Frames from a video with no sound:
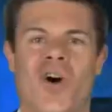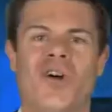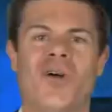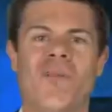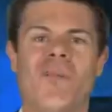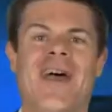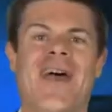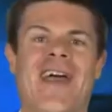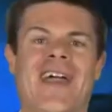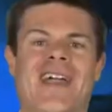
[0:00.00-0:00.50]

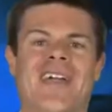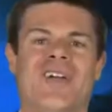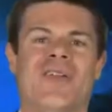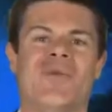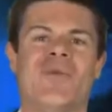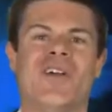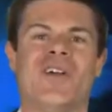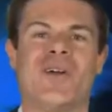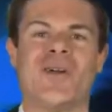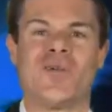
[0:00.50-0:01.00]
Welcome back.
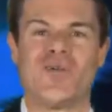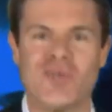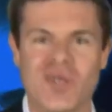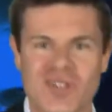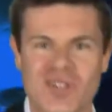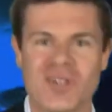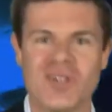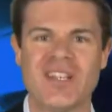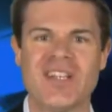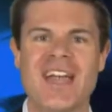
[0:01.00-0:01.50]
We are
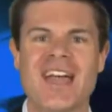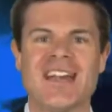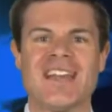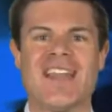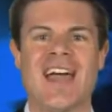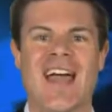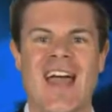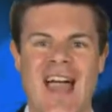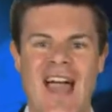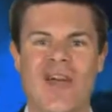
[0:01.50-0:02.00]
officially at
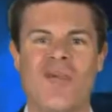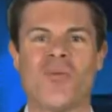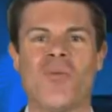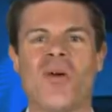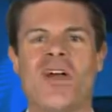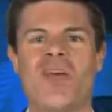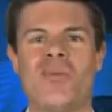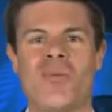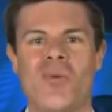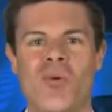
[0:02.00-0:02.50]
the
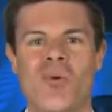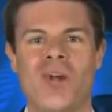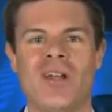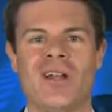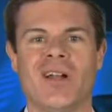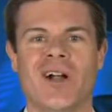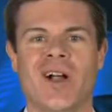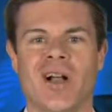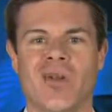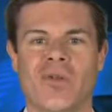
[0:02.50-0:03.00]
halfway
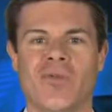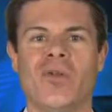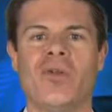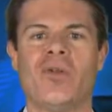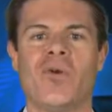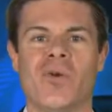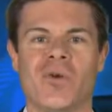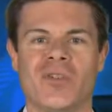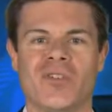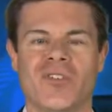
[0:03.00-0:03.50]
point of the
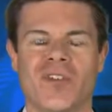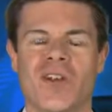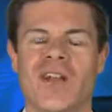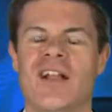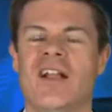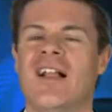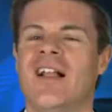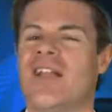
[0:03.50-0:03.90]
course here.